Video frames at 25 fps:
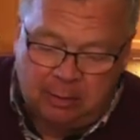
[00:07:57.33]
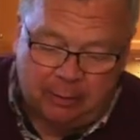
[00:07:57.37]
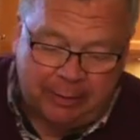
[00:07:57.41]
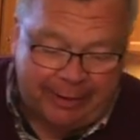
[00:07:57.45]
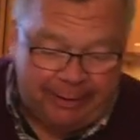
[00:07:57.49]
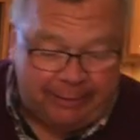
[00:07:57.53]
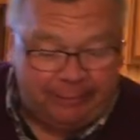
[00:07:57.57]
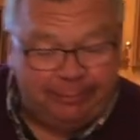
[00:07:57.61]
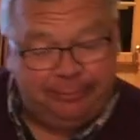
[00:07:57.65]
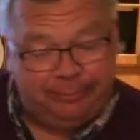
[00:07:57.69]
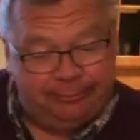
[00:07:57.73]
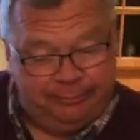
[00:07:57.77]

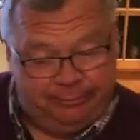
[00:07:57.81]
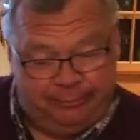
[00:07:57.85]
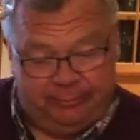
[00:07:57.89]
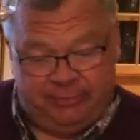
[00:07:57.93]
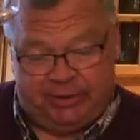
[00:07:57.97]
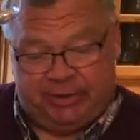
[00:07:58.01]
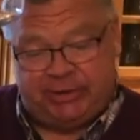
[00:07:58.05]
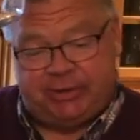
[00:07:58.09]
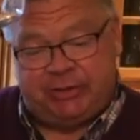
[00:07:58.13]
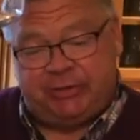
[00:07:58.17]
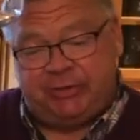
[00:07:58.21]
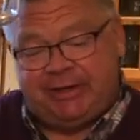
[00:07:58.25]
Well,
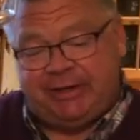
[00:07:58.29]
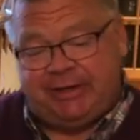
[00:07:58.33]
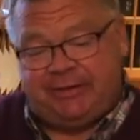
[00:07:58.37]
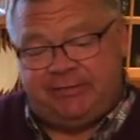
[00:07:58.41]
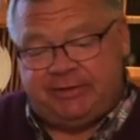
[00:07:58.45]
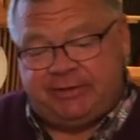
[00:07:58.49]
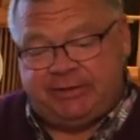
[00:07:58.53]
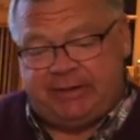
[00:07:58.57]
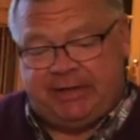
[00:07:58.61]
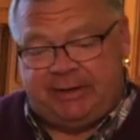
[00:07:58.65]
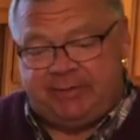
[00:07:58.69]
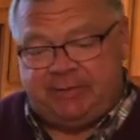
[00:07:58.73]
there's 3
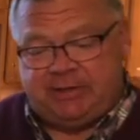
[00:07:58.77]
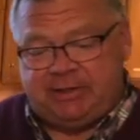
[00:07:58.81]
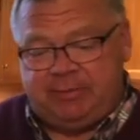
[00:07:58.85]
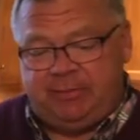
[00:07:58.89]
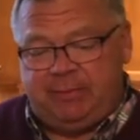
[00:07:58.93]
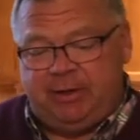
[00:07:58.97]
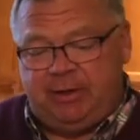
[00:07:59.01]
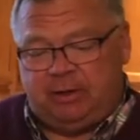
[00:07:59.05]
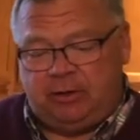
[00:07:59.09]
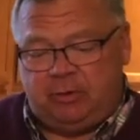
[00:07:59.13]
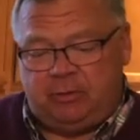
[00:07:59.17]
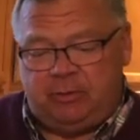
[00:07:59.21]
different types
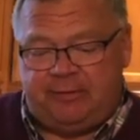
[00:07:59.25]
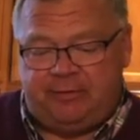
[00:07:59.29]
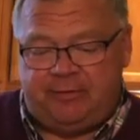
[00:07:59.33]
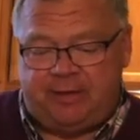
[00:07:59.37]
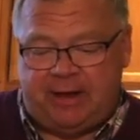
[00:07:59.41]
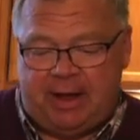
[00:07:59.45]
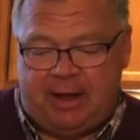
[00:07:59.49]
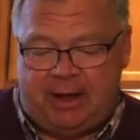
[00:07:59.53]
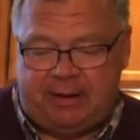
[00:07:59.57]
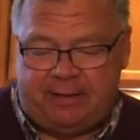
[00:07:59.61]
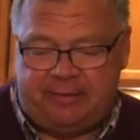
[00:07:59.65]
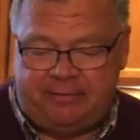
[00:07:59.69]
of milk.
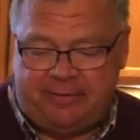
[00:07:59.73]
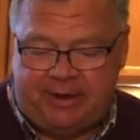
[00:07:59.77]
We've got